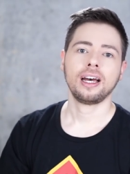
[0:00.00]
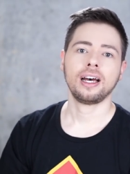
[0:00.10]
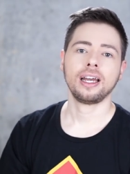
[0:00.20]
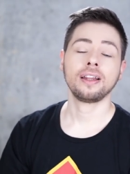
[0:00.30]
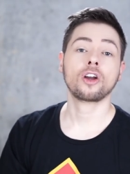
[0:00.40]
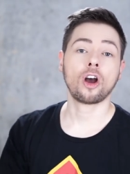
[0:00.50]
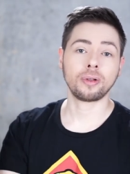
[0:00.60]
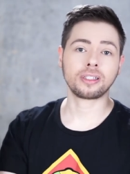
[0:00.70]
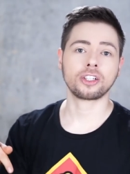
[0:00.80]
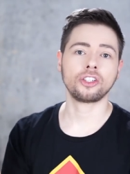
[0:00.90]
Uh, in the
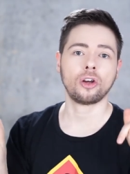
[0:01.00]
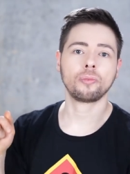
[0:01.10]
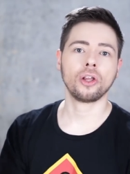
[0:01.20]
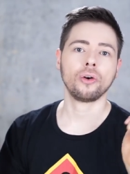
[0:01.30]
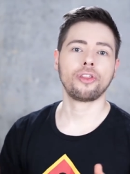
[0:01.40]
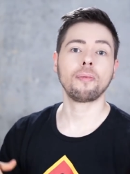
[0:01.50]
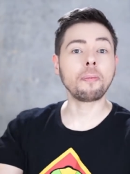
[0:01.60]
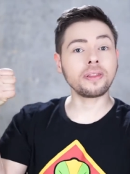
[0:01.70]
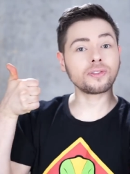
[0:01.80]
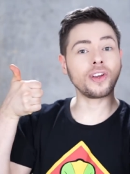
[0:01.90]
comment section down below. Thumb
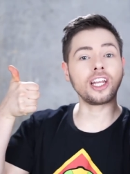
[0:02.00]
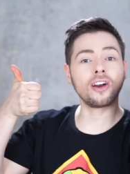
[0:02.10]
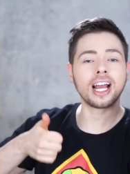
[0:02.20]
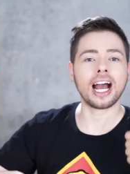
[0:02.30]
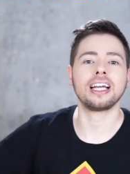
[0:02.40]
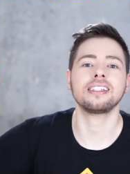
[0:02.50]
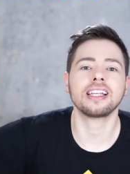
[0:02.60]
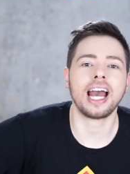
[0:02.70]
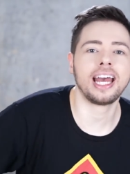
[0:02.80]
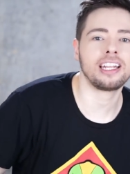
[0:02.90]
up this video,
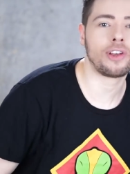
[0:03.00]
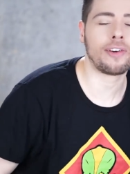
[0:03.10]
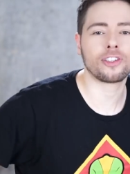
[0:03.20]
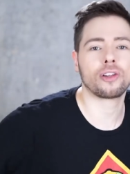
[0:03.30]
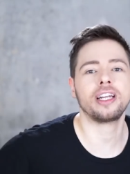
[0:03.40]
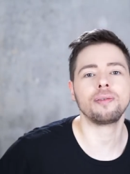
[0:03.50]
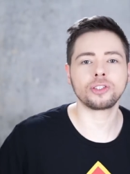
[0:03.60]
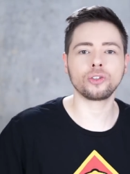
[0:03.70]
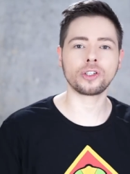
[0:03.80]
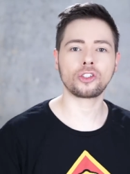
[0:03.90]
guys, and if you haven't already
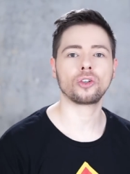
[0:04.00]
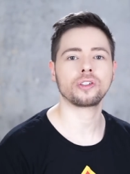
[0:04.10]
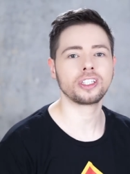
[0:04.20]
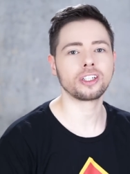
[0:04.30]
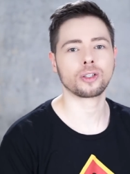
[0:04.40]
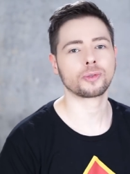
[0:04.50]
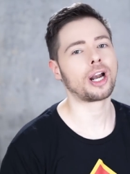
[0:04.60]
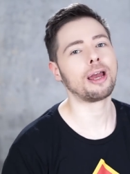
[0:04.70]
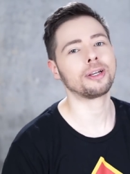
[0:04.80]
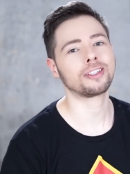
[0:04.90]
but do wish to, consider
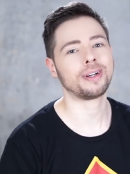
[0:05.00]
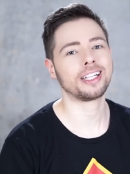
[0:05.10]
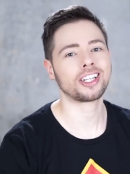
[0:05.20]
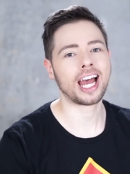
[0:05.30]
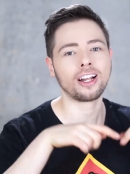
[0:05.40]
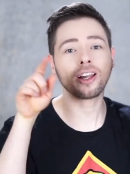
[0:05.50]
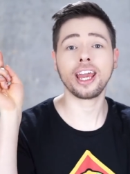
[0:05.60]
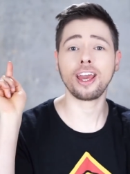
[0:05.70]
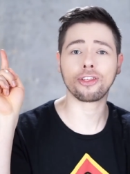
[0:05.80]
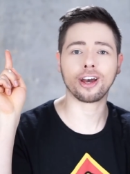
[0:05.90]
subscribing to my channel,
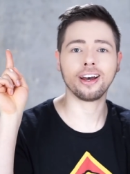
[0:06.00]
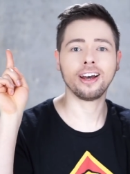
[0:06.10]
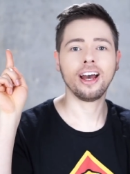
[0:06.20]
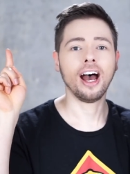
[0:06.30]
Hiva,